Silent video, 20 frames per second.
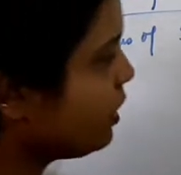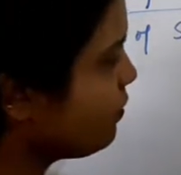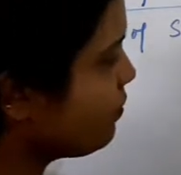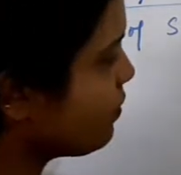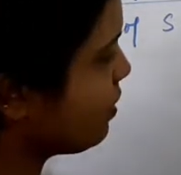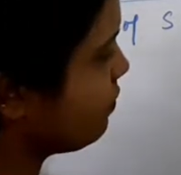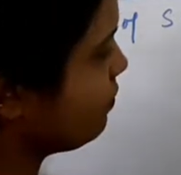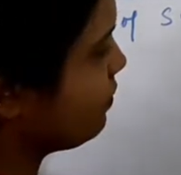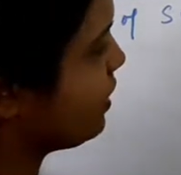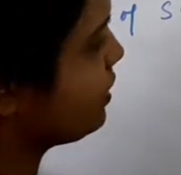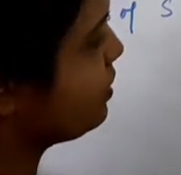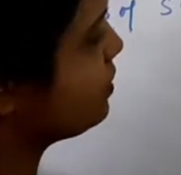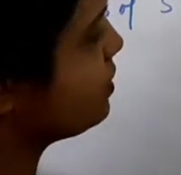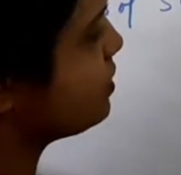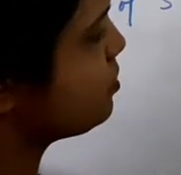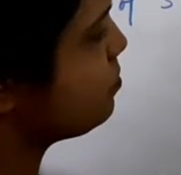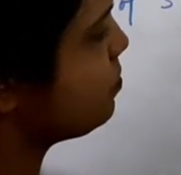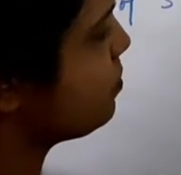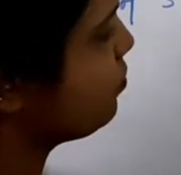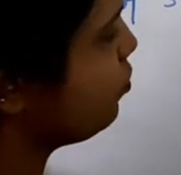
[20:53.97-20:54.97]
We have done
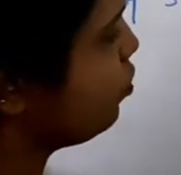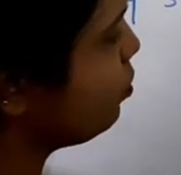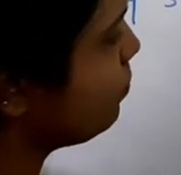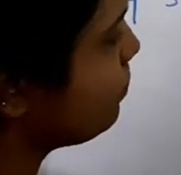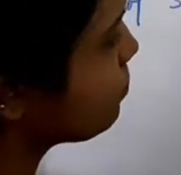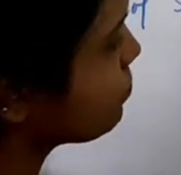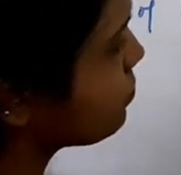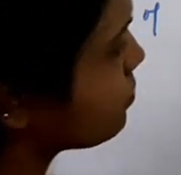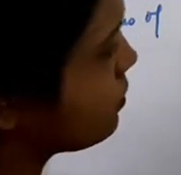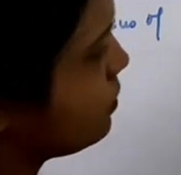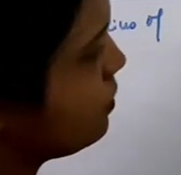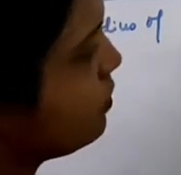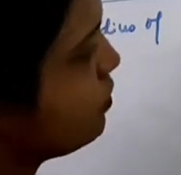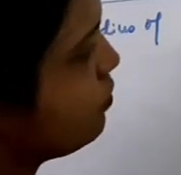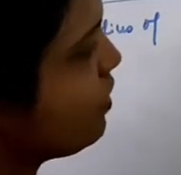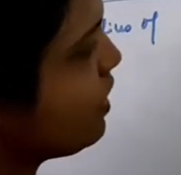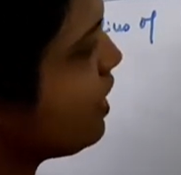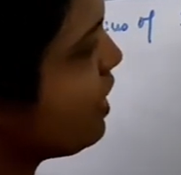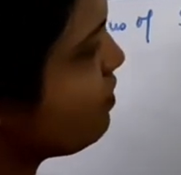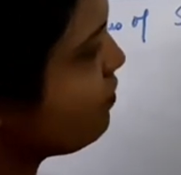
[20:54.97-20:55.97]
this before.
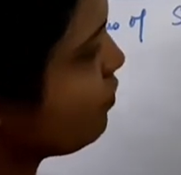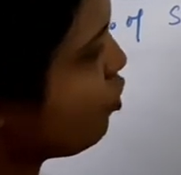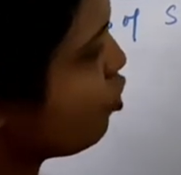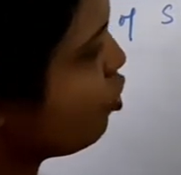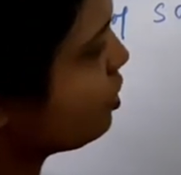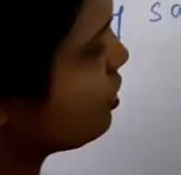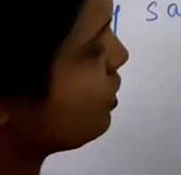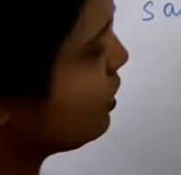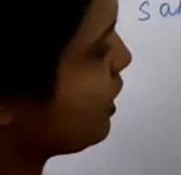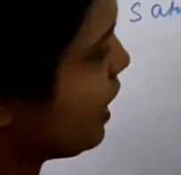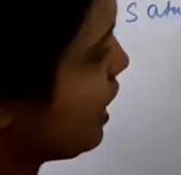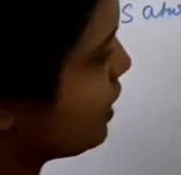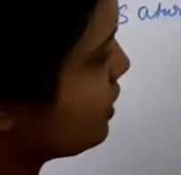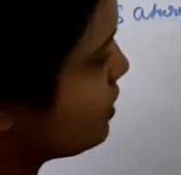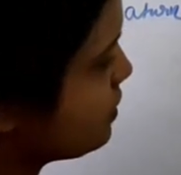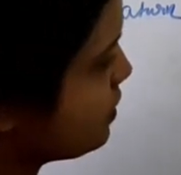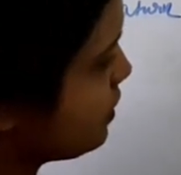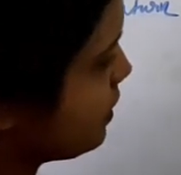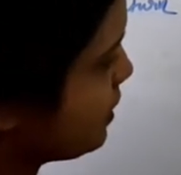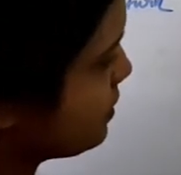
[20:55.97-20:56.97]
We have got the
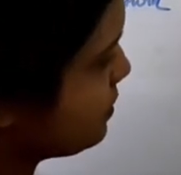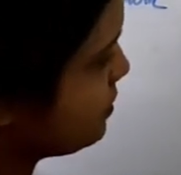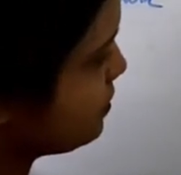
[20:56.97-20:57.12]
answer as